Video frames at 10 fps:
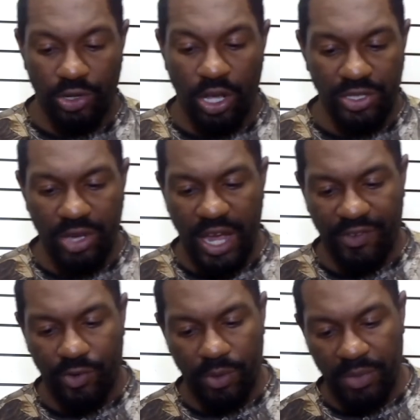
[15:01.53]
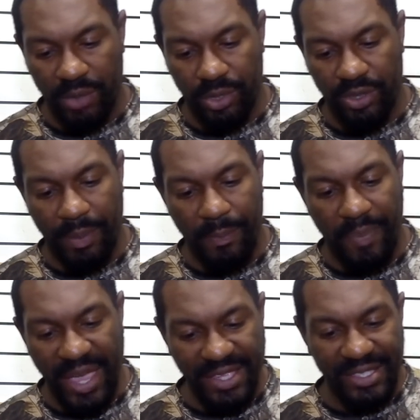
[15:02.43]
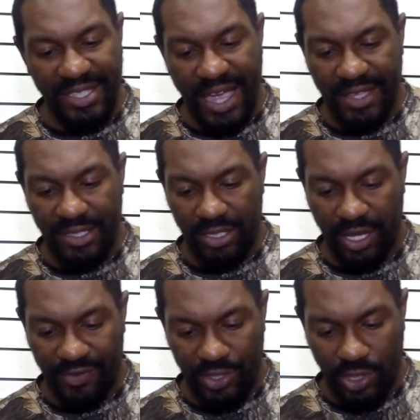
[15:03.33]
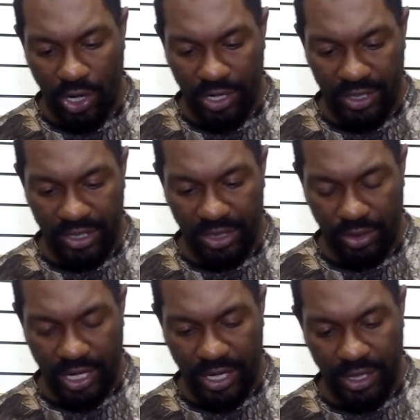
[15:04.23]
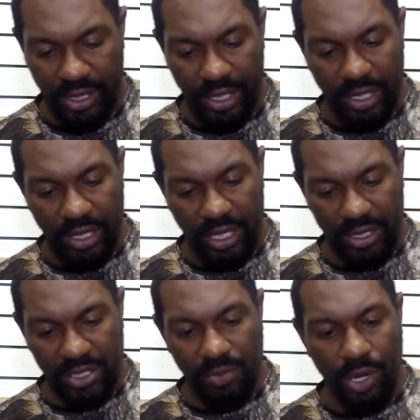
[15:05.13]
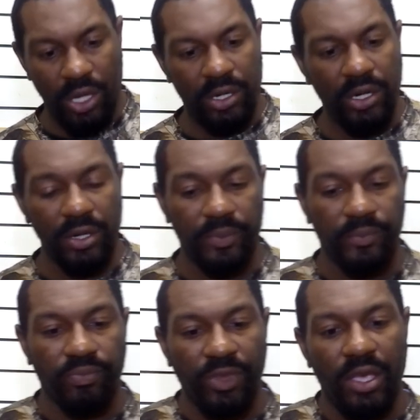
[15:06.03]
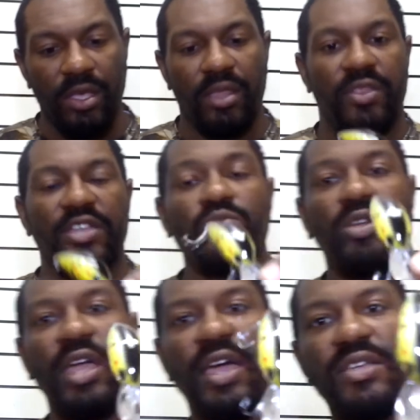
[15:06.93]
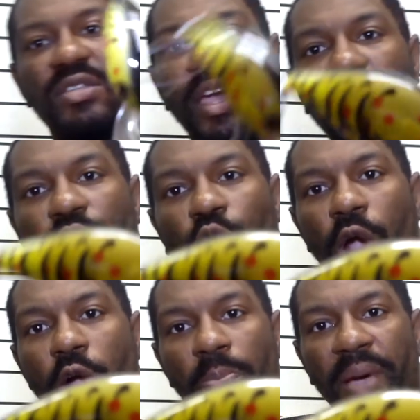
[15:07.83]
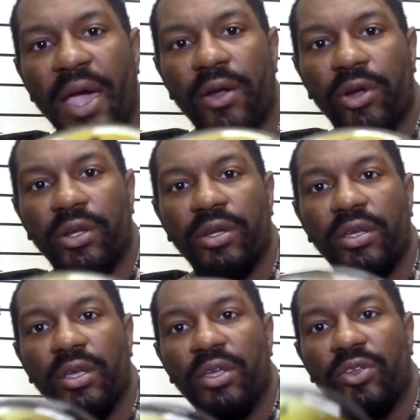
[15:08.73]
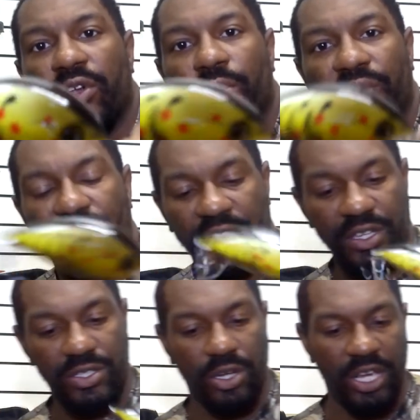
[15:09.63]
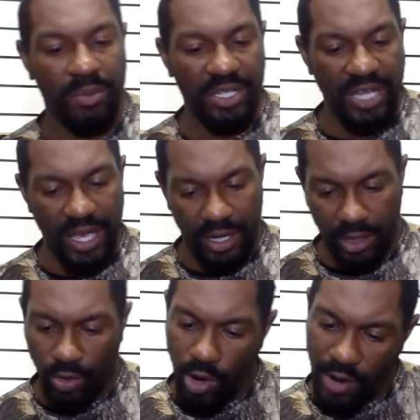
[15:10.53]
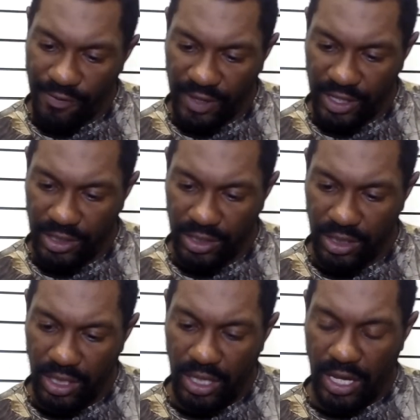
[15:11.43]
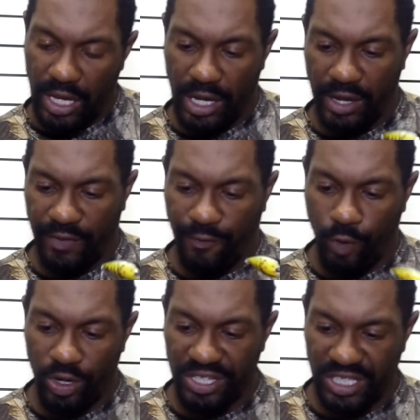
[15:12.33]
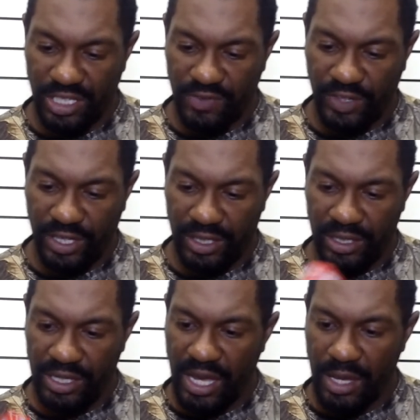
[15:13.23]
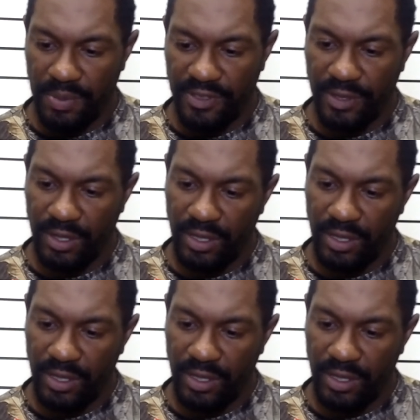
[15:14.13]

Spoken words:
you also have to remember the bait sizes have started to get smaller. This one has a crawl pattern. So with this, you're imitating a crawfish, 4 to 6 feet in depth.